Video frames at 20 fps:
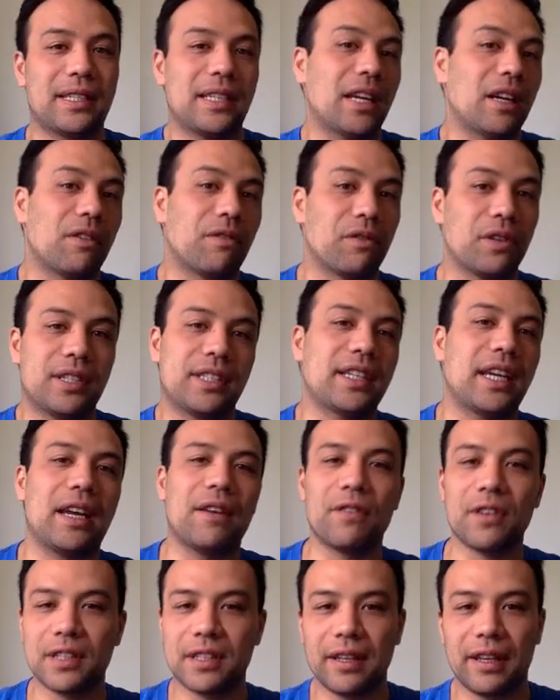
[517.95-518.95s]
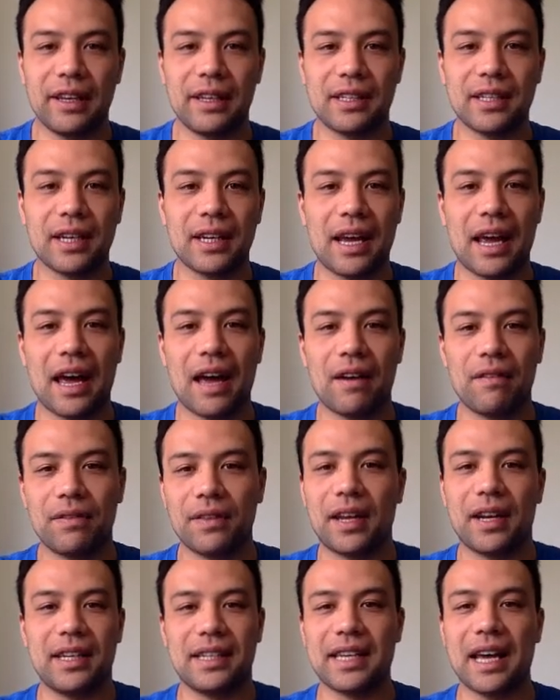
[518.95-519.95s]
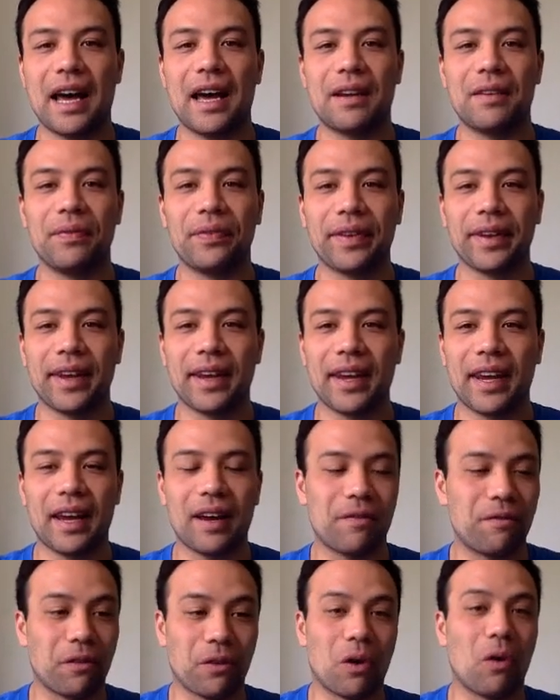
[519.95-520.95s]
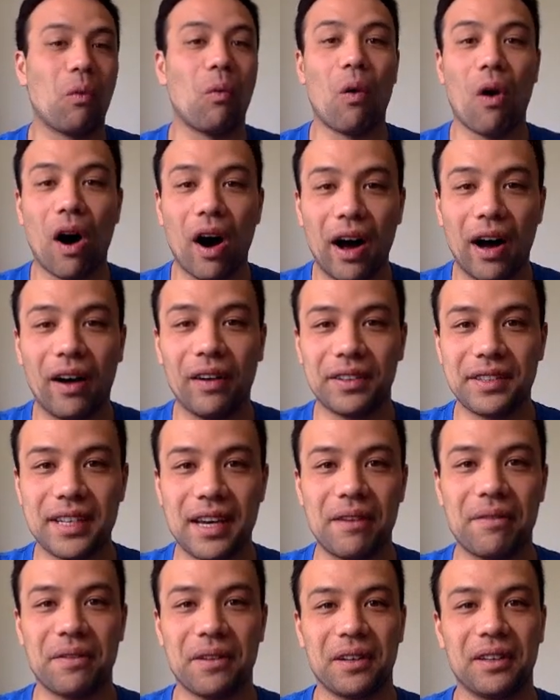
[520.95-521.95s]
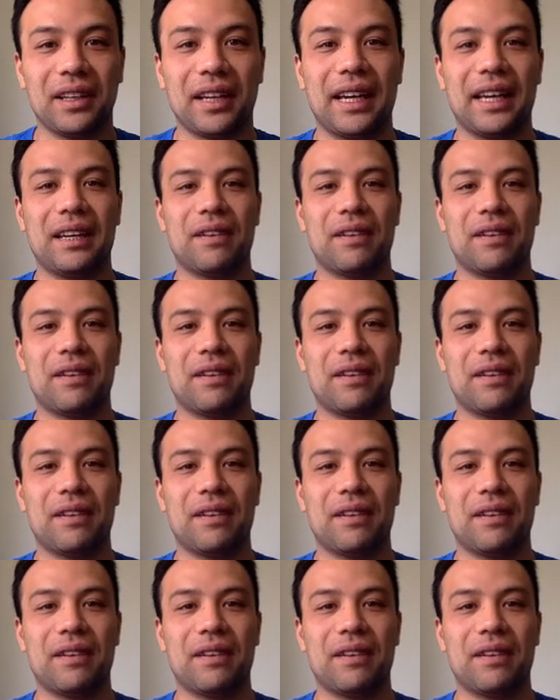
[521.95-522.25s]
set of receivers that he's had for a while, definitely.